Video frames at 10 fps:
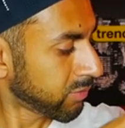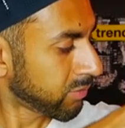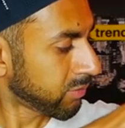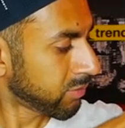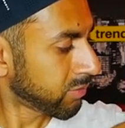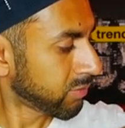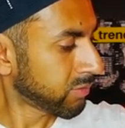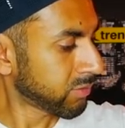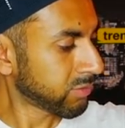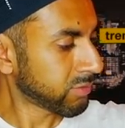
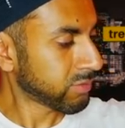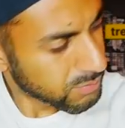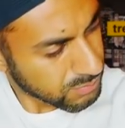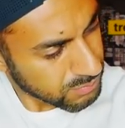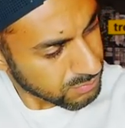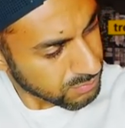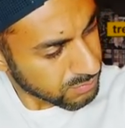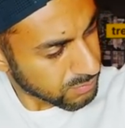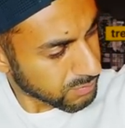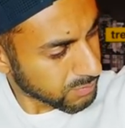
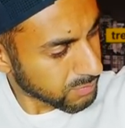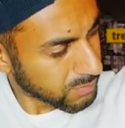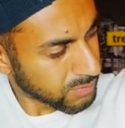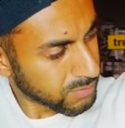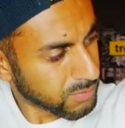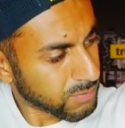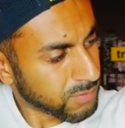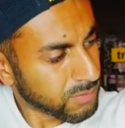Nobody speaks.